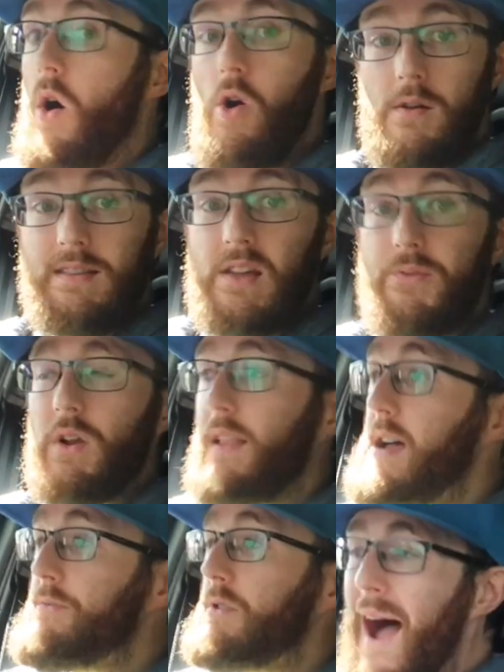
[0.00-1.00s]
on a different
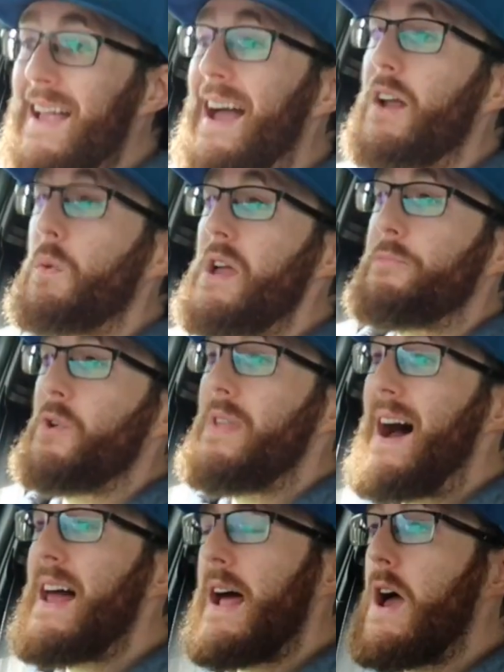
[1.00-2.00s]
level. I can't wait for
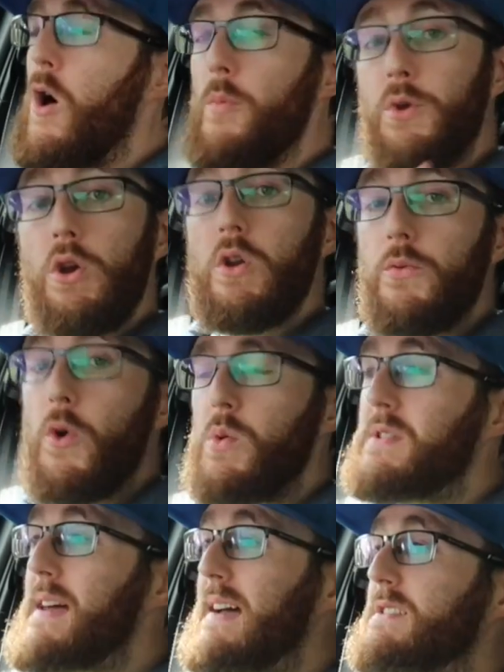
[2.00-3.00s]
that, and I hope you look
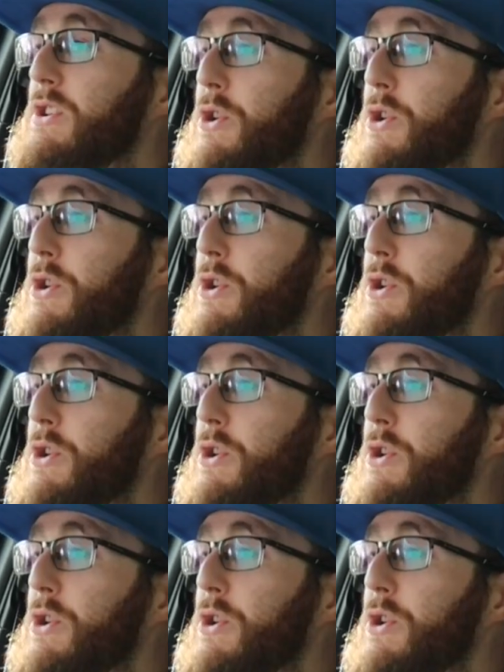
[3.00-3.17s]
forward to that